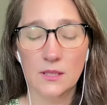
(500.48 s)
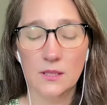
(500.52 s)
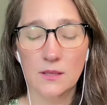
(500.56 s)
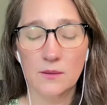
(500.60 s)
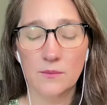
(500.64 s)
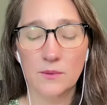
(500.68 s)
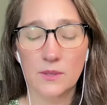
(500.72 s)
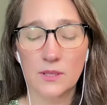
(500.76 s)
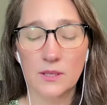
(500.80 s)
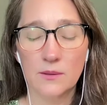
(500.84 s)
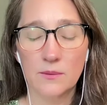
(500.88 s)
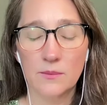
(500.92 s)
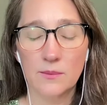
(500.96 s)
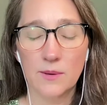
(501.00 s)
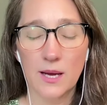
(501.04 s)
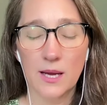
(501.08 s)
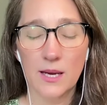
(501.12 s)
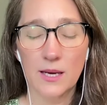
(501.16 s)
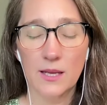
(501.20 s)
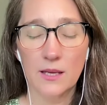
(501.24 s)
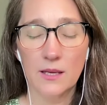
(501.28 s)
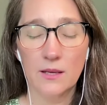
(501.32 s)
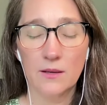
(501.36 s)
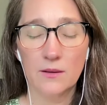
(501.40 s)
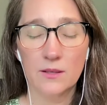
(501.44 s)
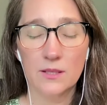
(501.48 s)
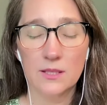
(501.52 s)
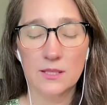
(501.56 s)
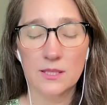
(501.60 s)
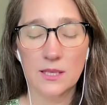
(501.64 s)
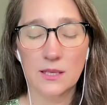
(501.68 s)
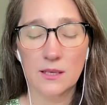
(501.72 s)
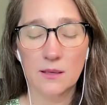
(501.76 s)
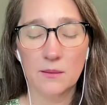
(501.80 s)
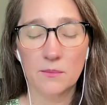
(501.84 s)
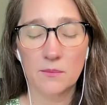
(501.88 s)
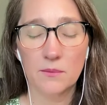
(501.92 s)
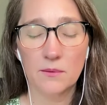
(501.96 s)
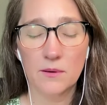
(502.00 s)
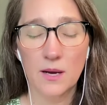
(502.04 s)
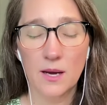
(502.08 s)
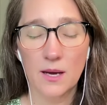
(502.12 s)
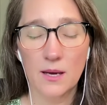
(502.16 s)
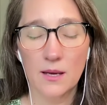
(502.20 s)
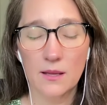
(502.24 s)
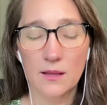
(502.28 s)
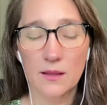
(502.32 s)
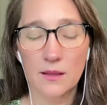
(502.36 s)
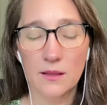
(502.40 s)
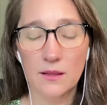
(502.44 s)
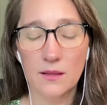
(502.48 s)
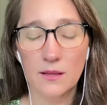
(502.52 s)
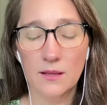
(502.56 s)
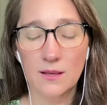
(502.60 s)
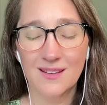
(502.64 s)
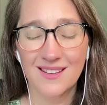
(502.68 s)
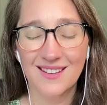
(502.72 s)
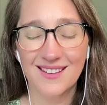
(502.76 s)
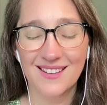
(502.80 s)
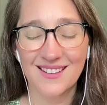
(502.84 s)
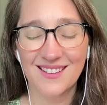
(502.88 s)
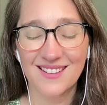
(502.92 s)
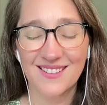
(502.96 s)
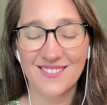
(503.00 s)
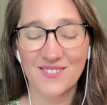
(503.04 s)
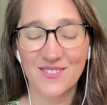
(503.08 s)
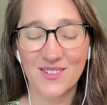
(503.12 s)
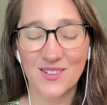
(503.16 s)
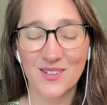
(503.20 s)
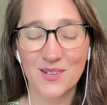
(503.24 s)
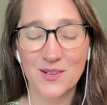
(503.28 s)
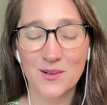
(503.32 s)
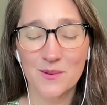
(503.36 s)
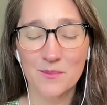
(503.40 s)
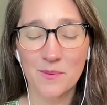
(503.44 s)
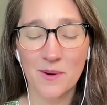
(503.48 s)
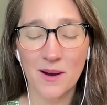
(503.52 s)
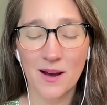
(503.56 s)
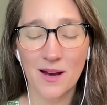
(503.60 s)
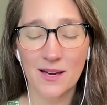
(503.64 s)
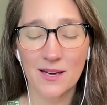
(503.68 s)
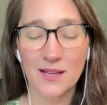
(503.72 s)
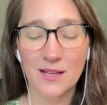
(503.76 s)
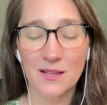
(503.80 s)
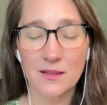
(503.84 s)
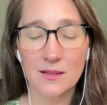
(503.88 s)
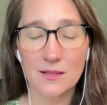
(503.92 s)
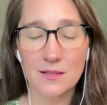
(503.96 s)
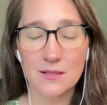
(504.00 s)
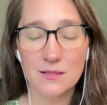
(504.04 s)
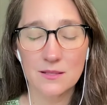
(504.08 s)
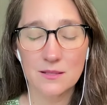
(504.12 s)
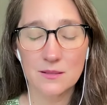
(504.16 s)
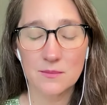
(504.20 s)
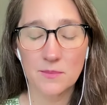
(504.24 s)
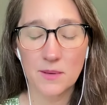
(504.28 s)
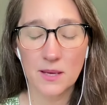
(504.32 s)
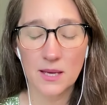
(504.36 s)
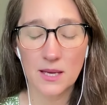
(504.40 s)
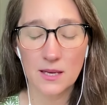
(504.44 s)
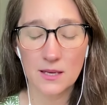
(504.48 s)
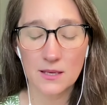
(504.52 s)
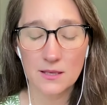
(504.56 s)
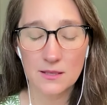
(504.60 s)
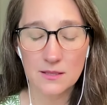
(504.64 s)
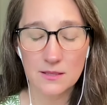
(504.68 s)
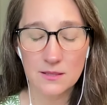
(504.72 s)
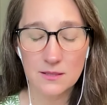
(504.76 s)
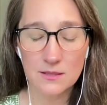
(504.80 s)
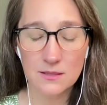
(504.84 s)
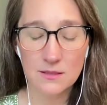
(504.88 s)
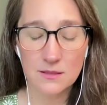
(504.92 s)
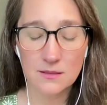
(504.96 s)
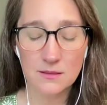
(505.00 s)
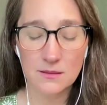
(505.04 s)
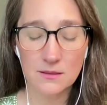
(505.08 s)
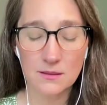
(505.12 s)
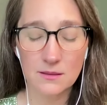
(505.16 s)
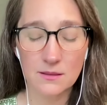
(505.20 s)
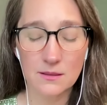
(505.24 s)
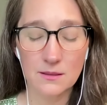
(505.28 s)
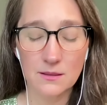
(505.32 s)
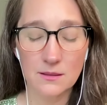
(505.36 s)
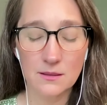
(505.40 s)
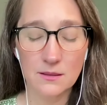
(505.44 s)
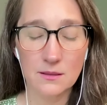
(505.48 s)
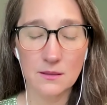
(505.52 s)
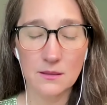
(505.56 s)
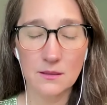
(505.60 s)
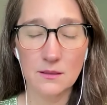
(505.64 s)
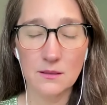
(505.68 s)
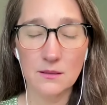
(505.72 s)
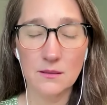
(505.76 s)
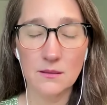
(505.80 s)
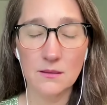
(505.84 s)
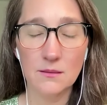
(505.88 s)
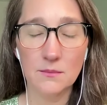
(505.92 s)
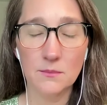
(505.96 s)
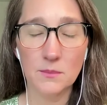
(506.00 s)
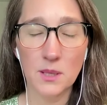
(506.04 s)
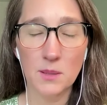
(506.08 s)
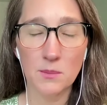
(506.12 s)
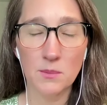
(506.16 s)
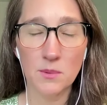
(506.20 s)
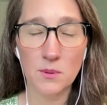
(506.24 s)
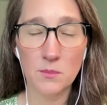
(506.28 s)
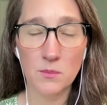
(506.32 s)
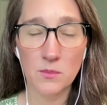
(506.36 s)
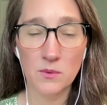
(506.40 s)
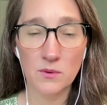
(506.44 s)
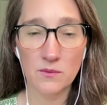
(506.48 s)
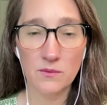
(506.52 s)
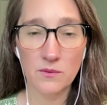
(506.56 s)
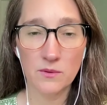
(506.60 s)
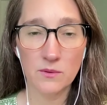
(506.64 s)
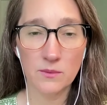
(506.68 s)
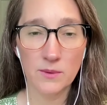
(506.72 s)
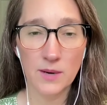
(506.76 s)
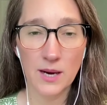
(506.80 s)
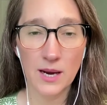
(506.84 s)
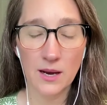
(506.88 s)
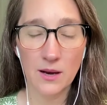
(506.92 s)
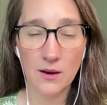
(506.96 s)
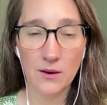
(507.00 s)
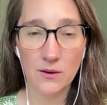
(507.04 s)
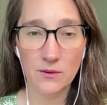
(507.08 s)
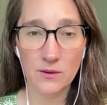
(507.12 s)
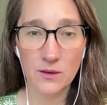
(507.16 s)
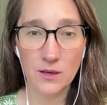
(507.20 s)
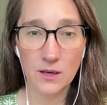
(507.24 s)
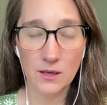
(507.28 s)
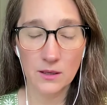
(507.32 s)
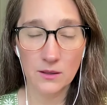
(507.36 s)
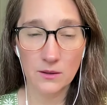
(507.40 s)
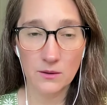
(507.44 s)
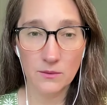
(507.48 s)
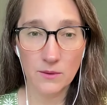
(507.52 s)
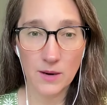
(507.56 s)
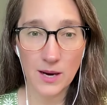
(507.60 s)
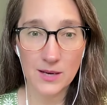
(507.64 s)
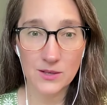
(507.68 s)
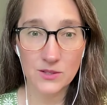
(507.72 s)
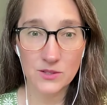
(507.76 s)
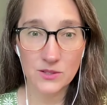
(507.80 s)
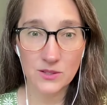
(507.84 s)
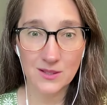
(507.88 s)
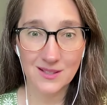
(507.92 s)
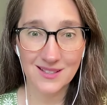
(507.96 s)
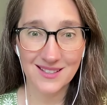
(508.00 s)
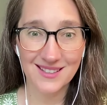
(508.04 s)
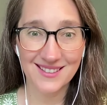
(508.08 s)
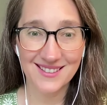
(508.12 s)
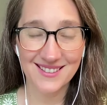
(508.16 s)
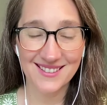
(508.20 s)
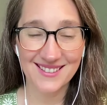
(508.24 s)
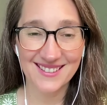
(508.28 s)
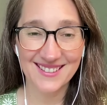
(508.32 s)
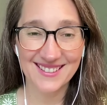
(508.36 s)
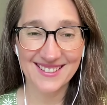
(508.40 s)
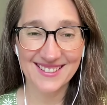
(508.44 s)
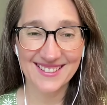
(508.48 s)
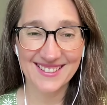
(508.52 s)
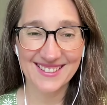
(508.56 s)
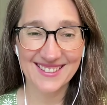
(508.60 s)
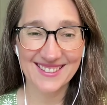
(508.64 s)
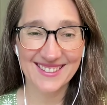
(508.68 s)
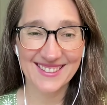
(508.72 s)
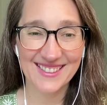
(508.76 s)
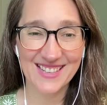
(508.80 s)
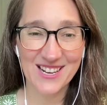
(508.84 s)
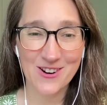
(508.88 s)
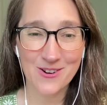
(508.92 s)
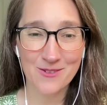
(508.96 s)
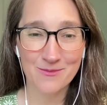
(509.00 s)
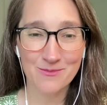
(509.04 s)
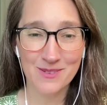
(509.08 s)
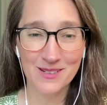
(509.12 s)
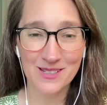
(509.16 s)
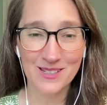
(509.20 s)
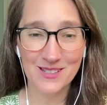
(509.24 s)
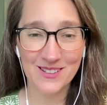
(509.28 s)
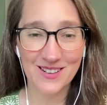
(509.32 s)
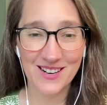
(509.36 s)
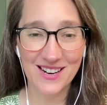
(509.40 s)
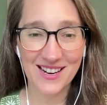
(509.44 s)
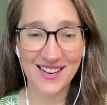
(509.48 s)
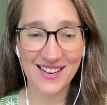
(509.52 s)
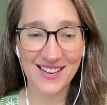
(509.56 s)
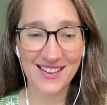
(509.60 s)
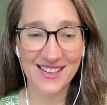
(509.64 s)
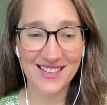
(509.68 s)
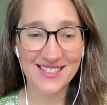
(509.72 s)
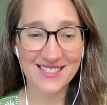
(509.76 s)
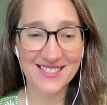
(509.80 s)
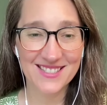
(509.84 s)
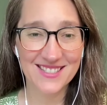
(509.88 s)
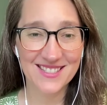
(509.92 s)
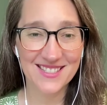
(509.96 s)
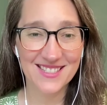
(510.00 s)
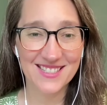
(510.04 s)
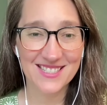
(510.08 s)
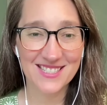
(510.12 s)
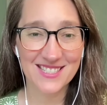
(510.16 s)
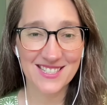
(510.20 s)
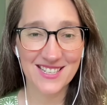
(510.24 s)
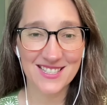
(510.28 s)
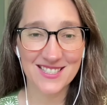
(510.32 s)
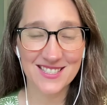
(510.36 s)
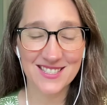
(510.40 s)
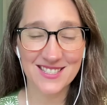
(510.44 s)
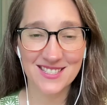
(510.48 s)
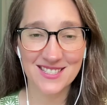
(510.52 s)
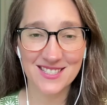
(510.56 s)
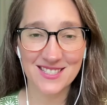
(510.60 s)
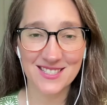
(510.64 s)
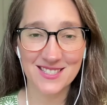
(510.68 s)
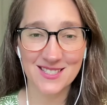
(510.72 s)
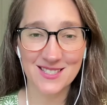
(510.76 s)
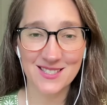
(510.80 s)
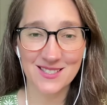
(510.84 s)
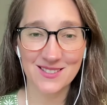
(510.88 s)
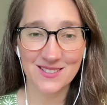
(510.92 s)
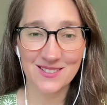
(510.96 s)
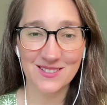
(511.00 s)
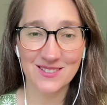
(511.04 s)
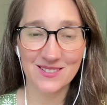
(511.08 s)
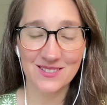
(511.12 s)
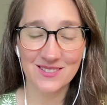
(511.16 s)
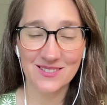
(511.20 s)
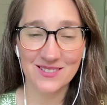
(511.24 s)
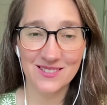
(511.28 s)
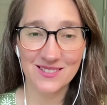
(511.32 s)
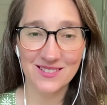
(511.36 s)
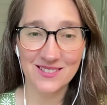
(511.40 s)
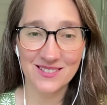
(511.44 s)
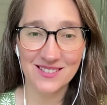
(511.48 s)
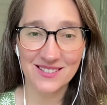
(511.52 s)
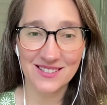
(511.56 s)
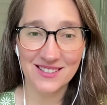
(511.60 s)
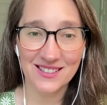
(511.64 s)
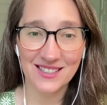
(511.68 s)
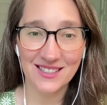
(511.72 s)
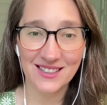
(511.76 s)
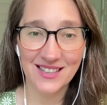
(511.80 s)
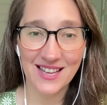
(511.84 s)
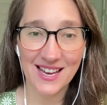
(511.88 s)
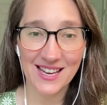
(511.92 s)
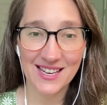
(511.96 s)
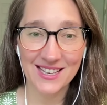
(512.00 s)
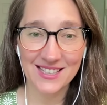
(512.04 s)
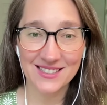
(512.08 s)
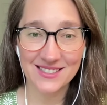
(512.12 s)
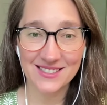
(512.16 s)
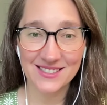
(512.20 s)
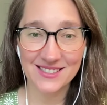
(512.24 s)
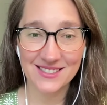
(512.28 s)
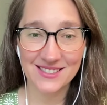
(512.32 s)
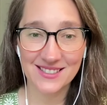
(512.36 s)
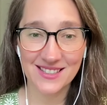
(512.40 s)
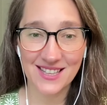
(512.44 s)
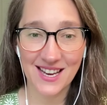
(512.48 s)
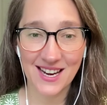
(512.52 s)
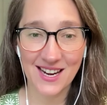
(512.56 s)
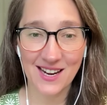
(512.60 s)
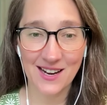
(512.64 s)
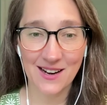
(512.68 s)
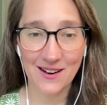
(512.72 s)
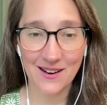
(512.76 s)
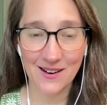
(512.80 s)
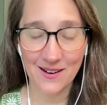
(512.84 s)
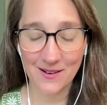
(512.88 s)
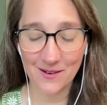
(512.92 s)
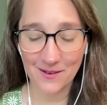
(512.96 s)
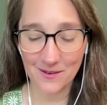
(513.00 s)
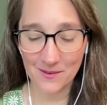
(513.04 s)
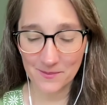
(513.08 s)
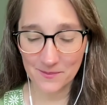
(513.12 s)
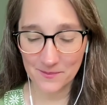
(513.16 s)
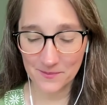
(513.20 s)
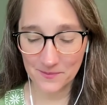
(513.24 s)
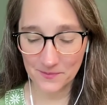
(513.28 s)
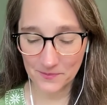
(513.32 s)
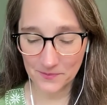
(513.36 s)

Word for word: And when you're ready, you can take a breath, feel your body in the space, maybe move around and gradually open your eyes, adjust to the light, the air.